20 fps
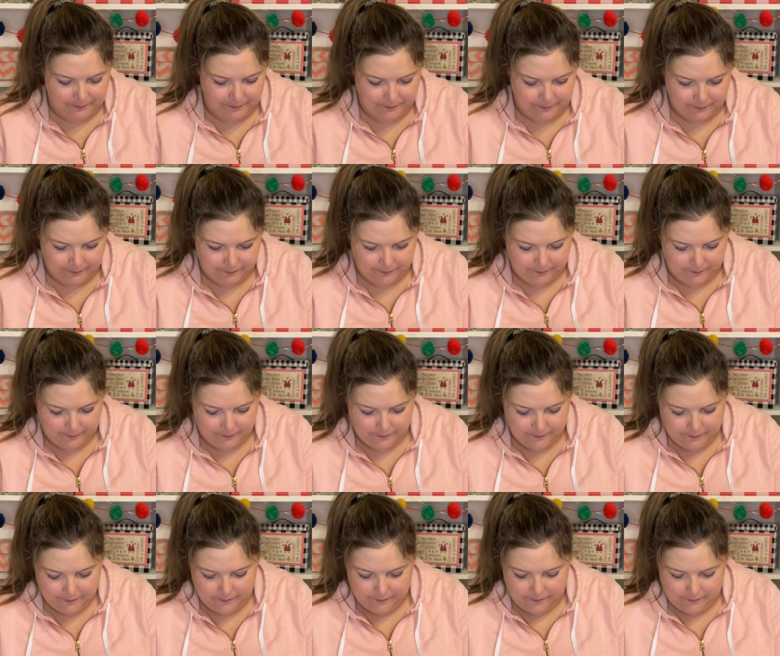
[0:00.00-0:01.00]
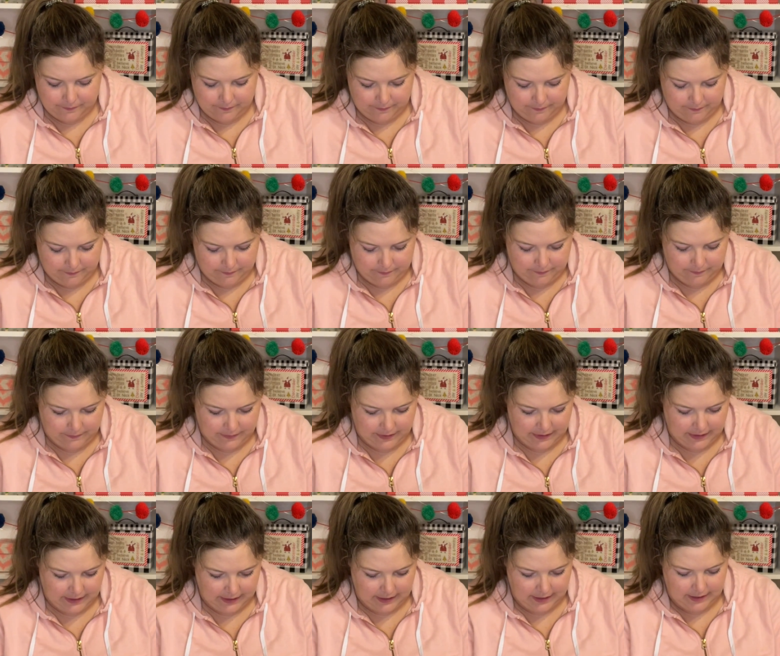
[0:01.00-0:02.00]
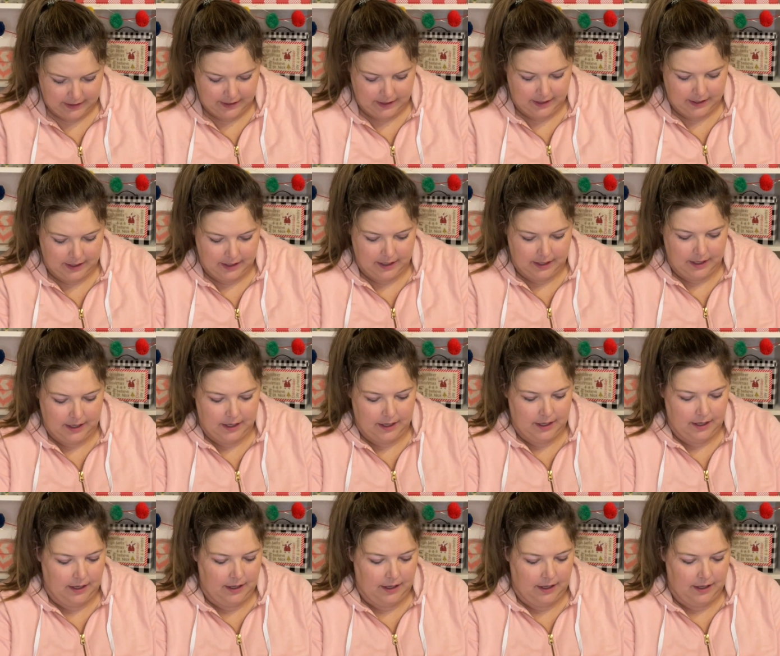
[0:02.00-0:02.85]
(silence)